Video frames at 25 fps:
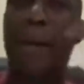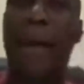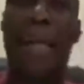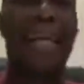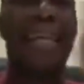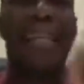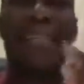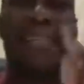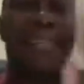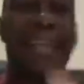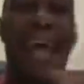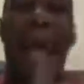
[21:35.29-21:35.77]

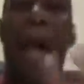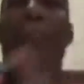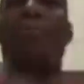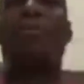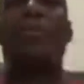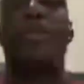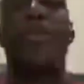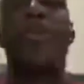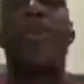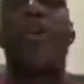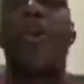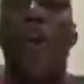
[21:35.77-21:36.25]
but it's
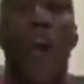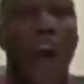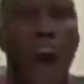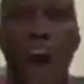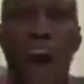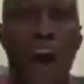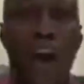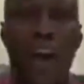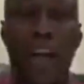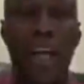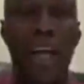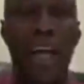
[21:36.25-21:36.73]
up to
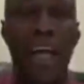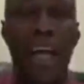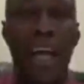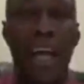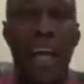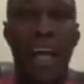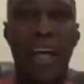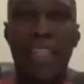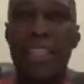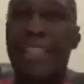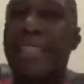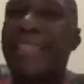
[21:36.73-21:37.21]

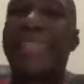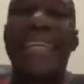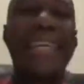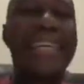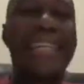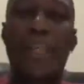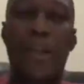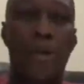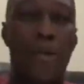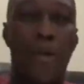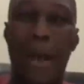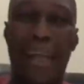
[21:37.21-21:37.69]
God's
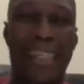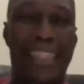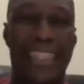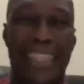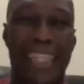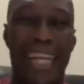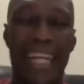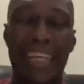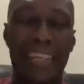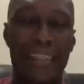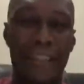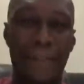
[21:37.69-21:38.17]

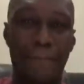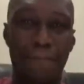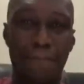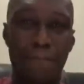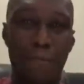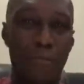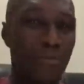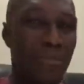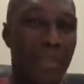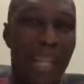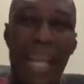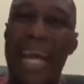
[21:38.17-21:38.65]
discretion
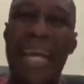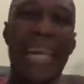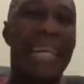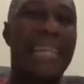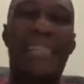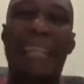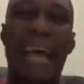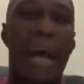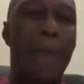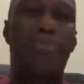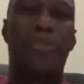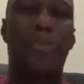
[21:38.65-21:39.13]
it
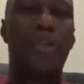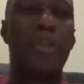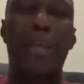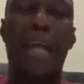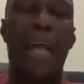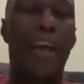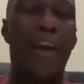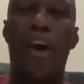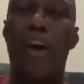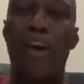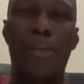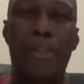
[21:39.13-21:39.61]
is up to
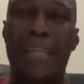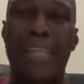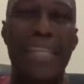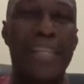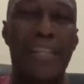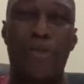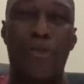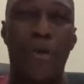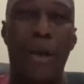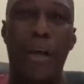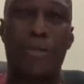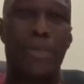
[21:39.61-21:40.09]
the Lord's
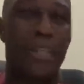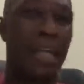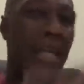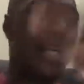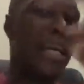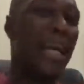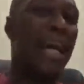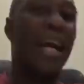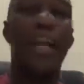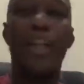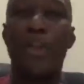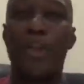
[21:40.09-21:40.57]

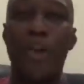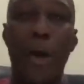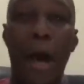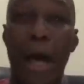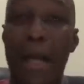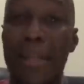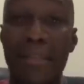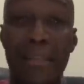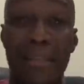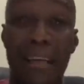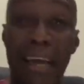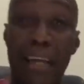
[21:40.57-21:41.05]
discretion to
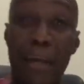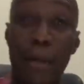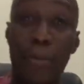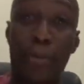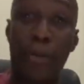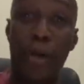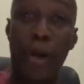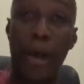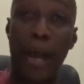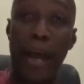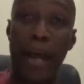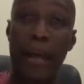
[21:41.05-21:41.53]
answer the
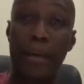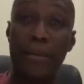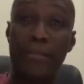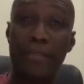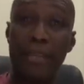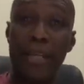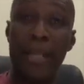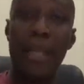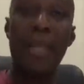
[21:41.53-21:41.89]
prayer